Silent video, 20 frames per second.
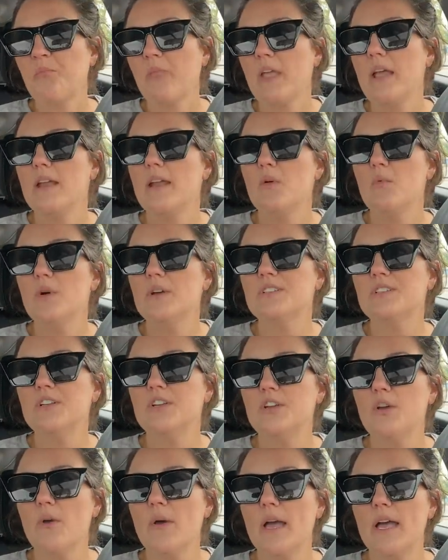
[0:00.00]
And I was
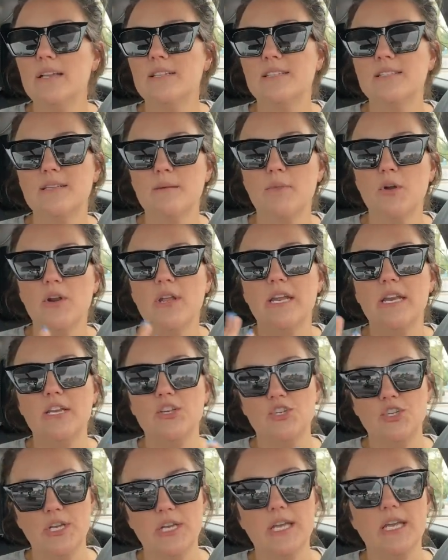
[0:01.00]
going to go ahead, since I'm already getting
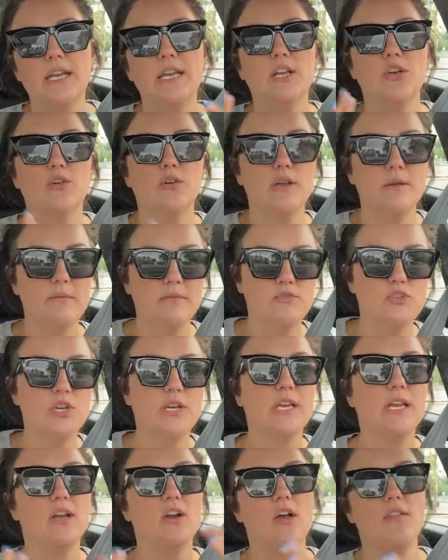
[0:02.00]
chicken and cream of
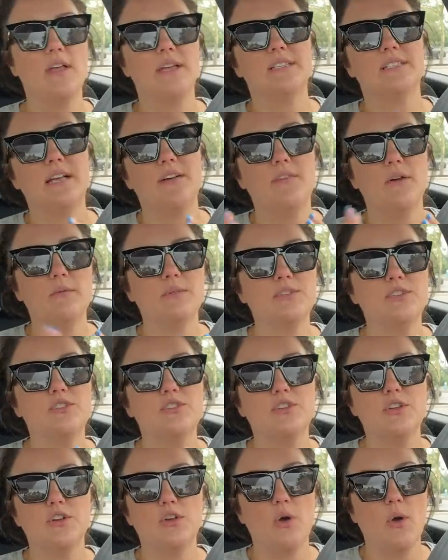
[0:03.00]
chicken and all that stuff, I was
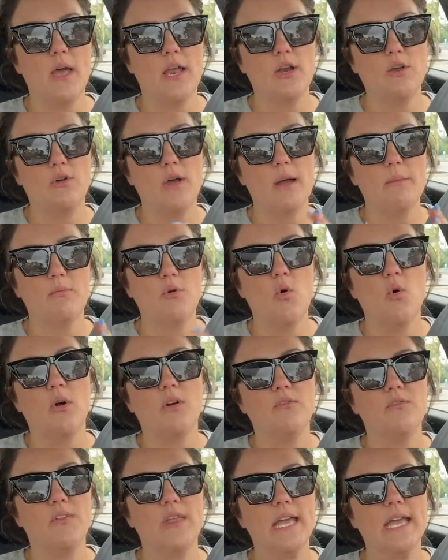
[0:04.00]
just going to go ahead and grab
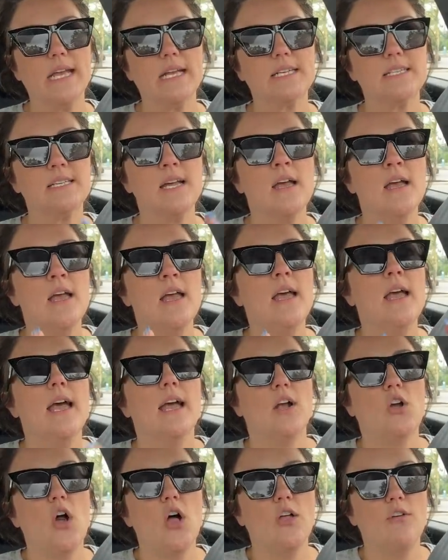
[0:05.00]
cornflakes
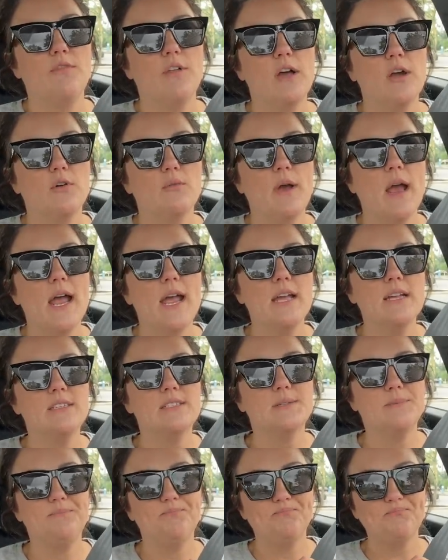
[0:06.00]
and cauliflower
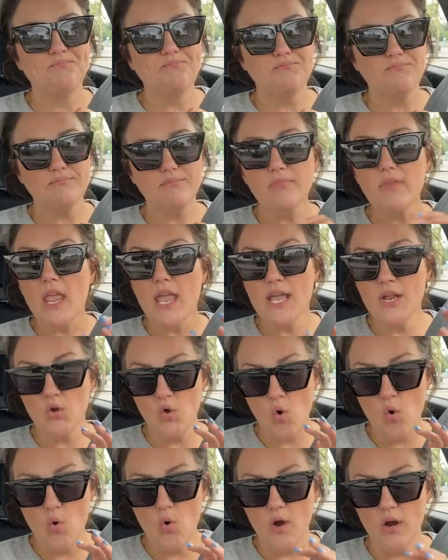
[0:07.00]
rice and
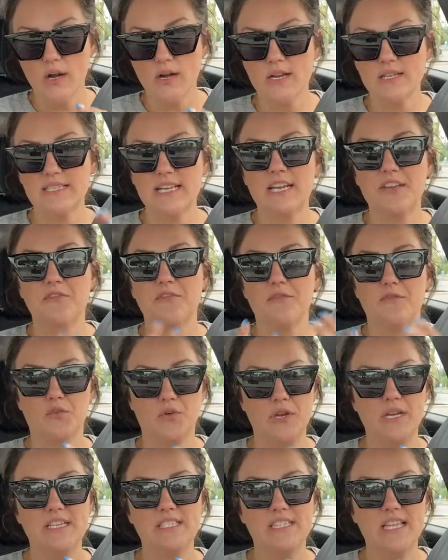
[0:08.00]
corn because I can
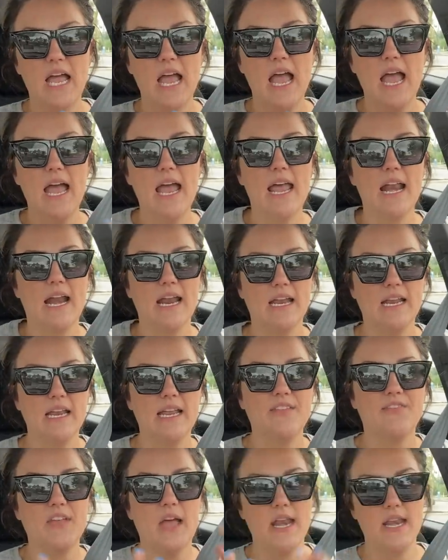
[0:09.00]
freeze that and I can
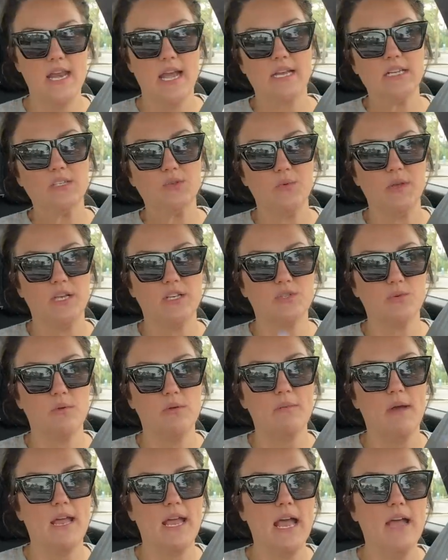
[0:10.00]
eat that next week. So we
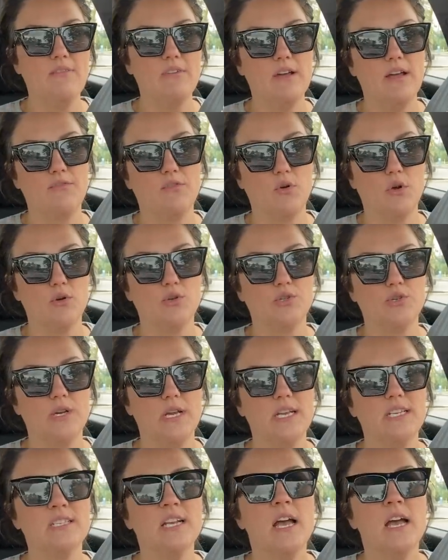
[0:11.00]
might have enough
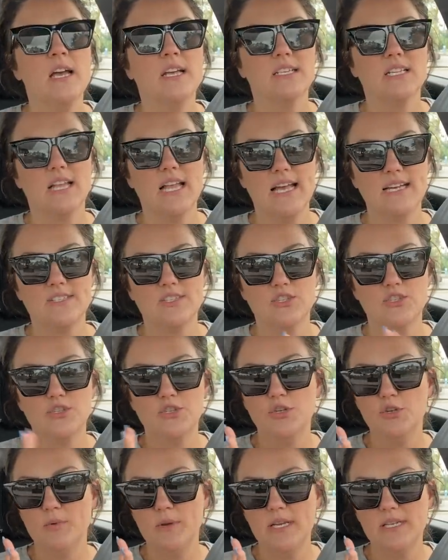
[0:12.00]
groceries to last us
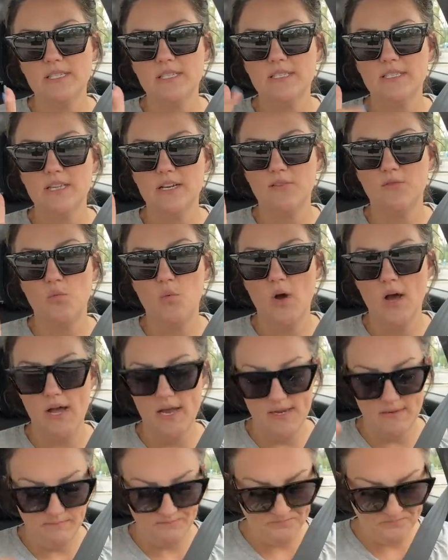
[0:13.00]
2 weeks instead of
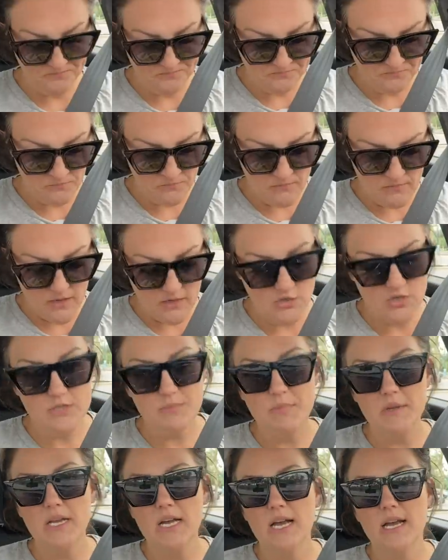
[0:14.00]
one, just
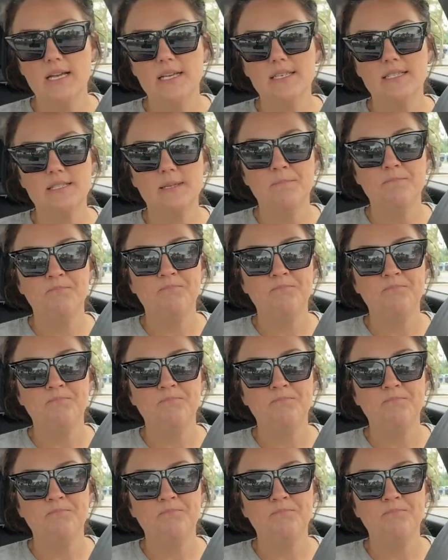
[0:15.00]
because